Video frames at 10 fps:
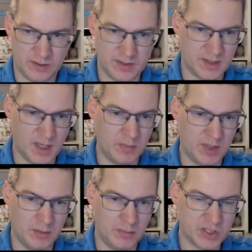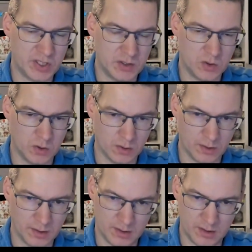This can be a Magento
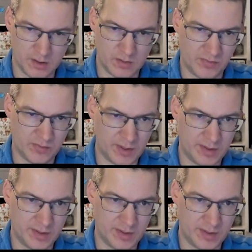GraphQL.